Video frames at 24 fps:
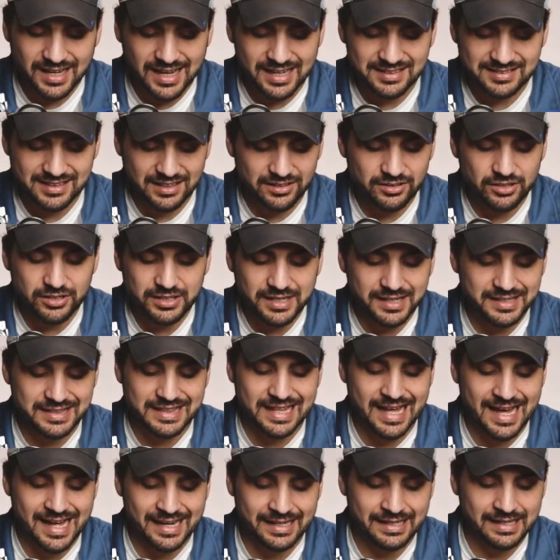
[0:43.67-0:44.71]
As I look at
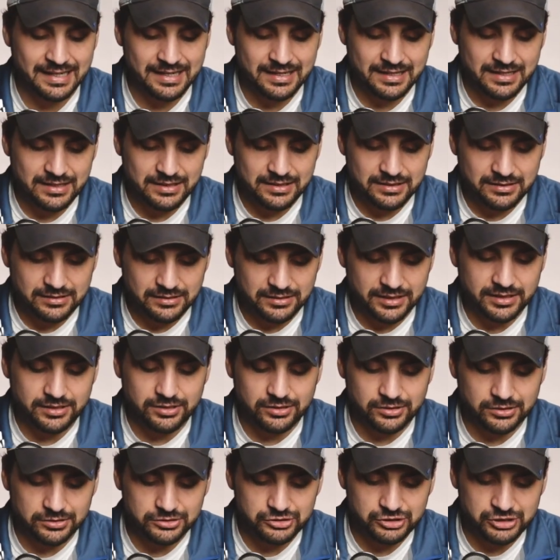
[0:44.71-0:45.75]
that
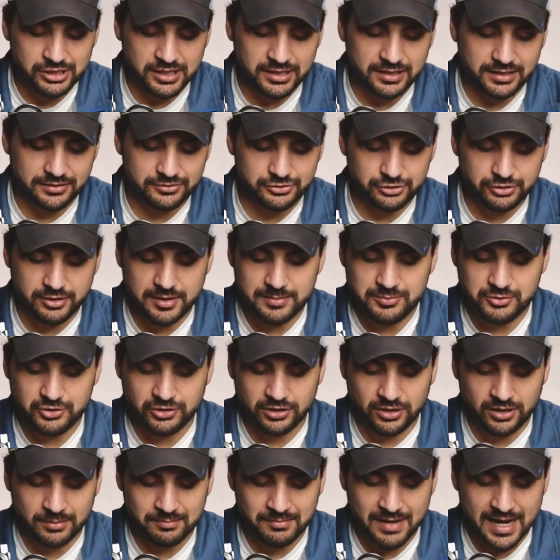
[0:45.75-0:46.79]
little chunk of
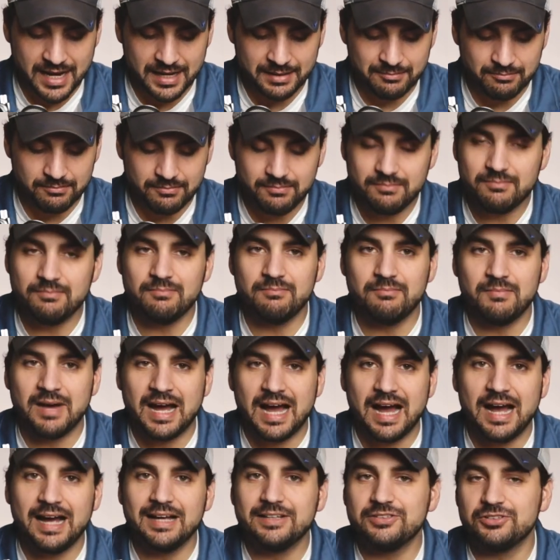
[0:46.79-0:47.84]
scripture, my
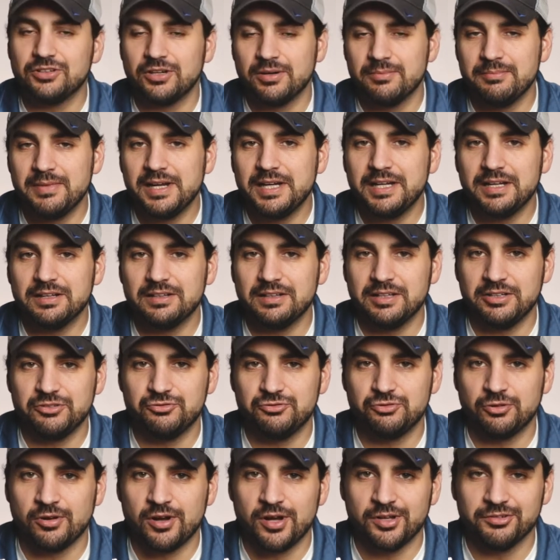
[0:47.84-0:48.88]
eyes are immediately
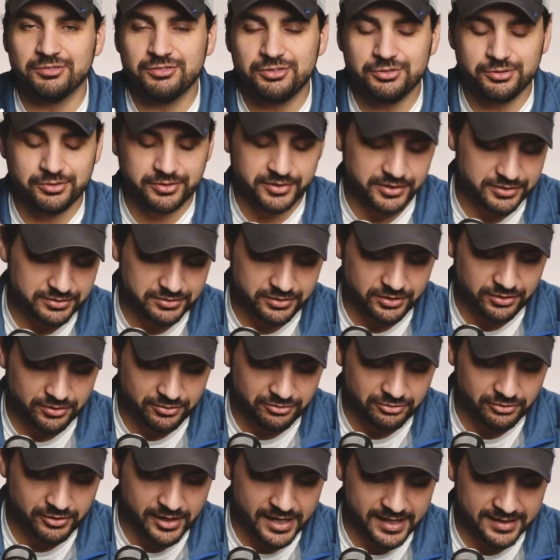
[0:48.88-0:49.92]
drawn to this little
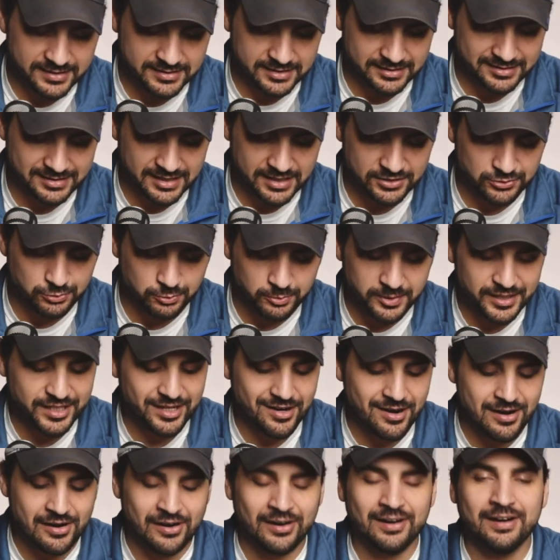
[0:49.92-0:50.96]
phrase that says, we
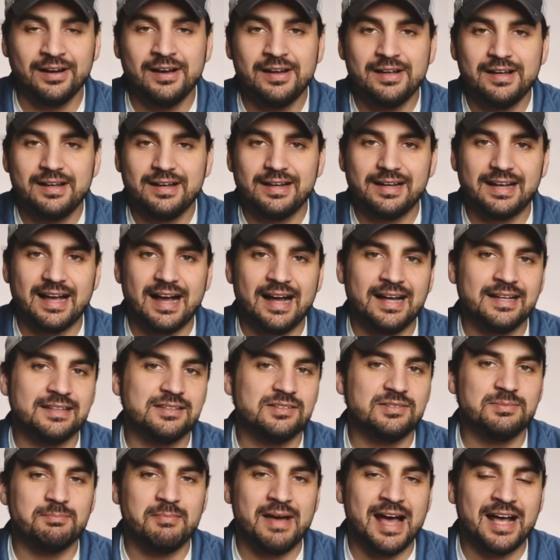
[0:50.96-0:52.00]
are
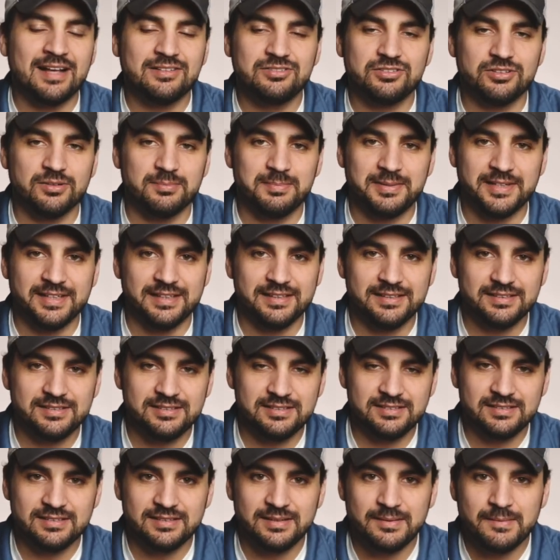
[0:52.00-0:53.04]
God's
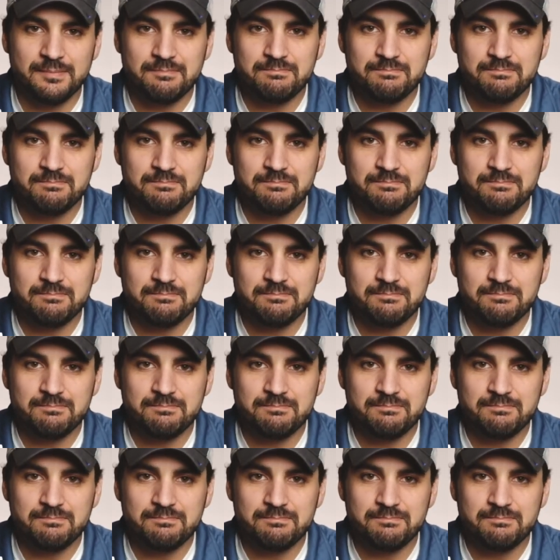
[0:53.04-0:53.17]
masterpiece.